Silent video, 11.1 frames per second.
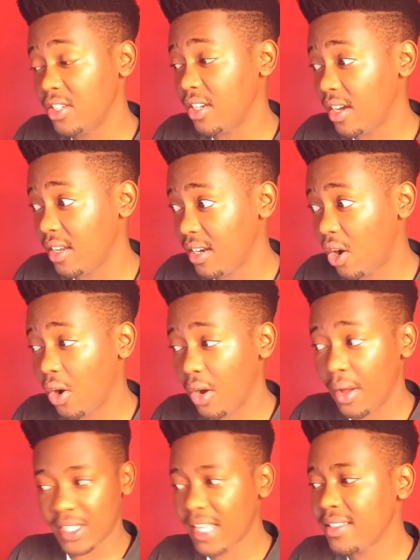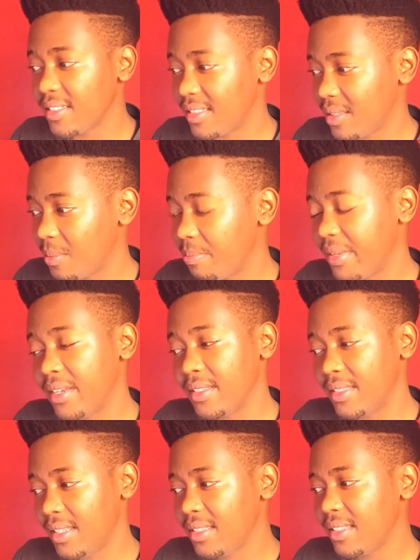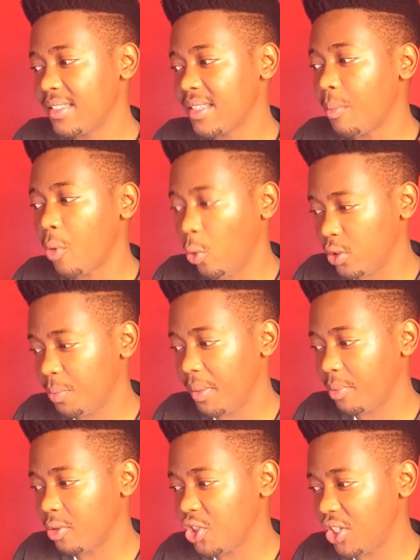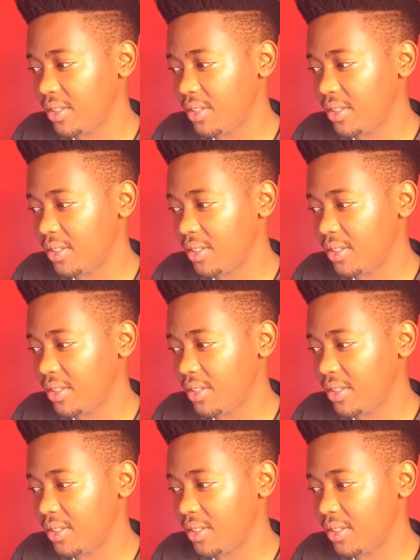in turn possesses them, because this is some old people